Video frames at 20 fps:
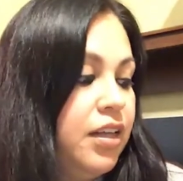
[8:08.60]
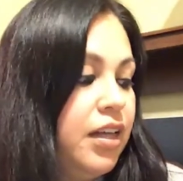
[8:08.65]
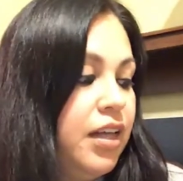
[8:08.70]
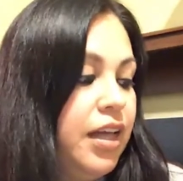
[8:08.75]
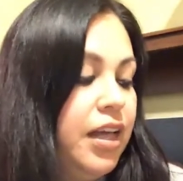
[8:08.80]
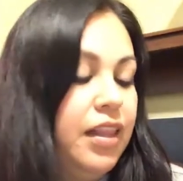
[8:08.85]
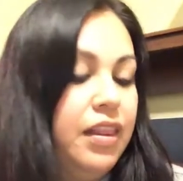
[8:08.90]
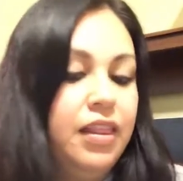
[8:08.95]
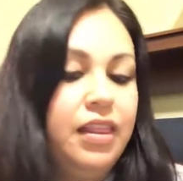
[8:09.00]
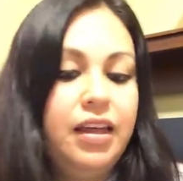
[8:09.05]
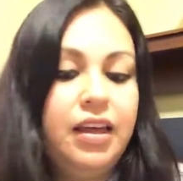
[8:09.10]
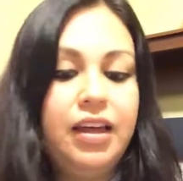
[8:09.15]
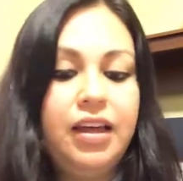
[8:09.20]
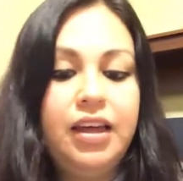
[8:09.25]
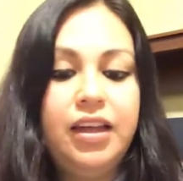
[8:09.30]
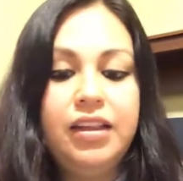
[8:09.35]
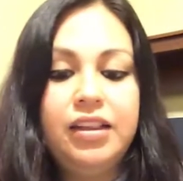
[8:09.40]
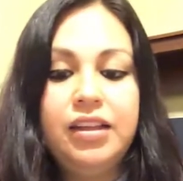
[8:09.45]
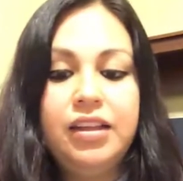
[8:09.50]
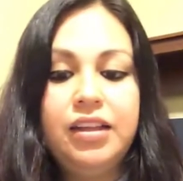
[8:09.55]
And
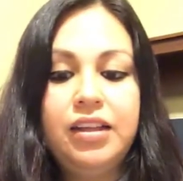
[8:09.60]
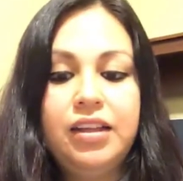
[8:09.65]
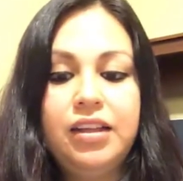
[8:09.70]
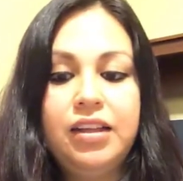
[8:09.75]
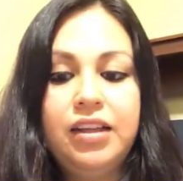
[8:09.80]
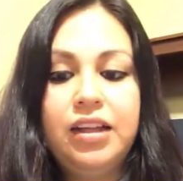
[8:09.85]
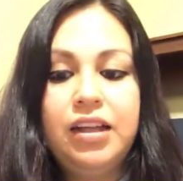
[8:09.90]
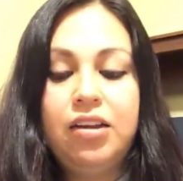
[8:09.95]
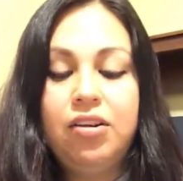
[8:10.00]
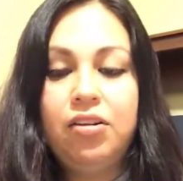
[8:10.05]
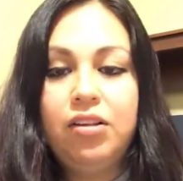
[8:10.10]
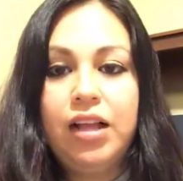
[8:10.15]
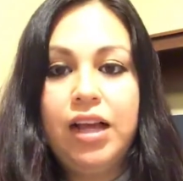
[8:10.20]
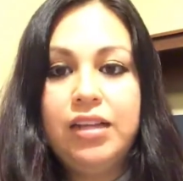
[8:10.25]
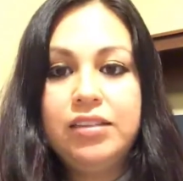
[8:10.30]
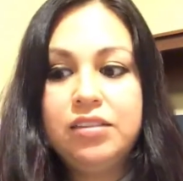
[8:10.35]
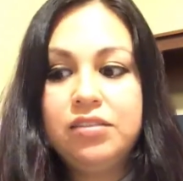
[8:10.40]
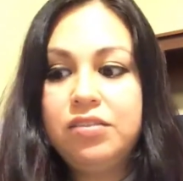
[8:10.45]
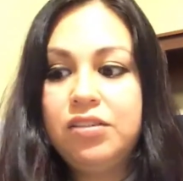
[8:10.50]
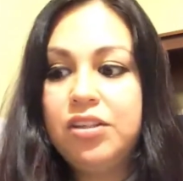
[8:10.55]
then it'll
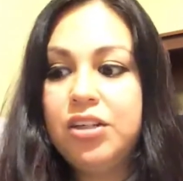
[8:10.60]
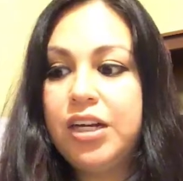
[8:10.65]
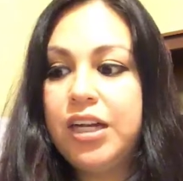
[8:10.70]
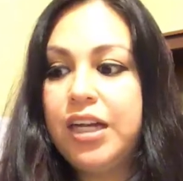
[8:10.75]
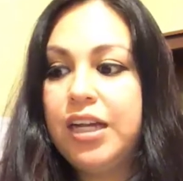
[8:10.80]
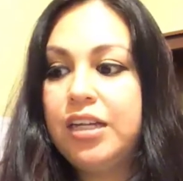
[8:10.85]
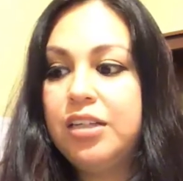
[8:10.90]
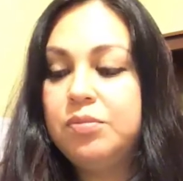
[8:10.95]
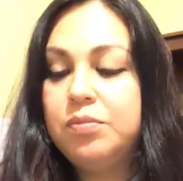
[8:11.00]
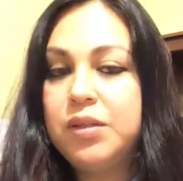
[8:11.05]
last a few days,